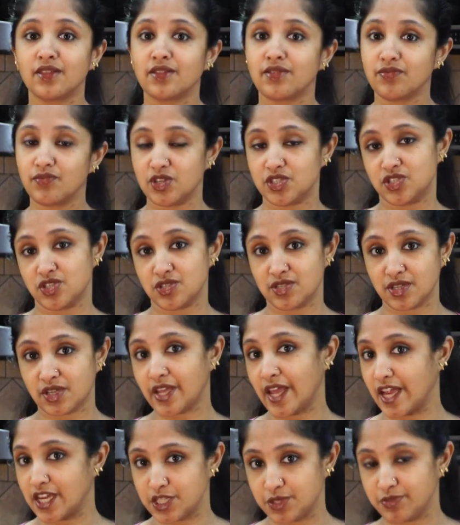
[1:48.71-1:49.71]
which is the
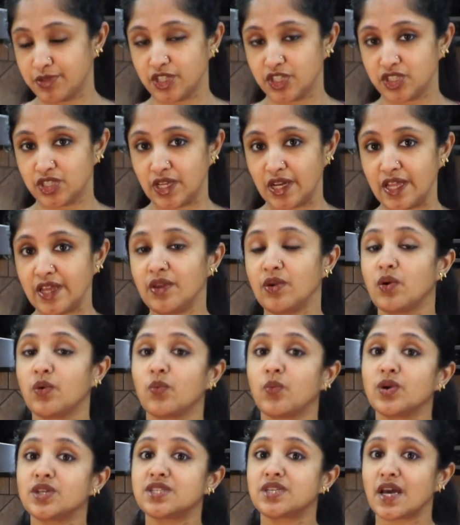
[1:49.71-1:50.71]
Kashmiri chili,
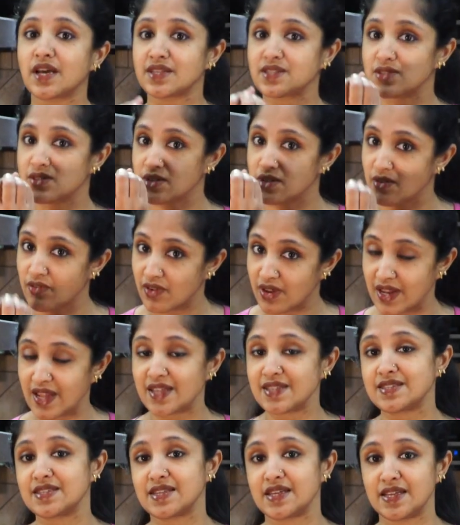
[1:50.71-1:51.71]
which has
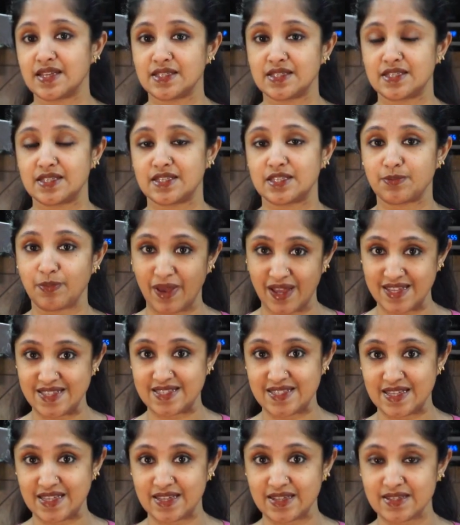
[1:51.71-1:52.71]
less in
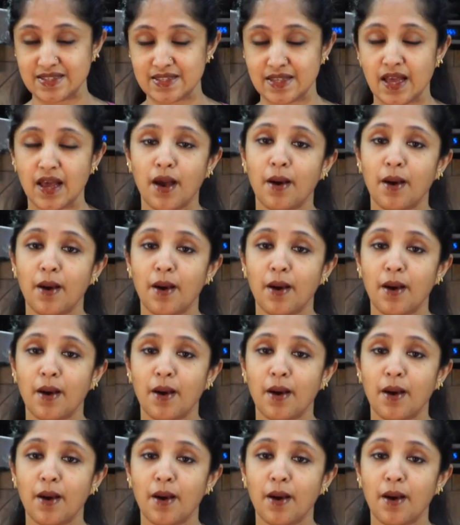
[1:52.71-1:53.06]
spiciness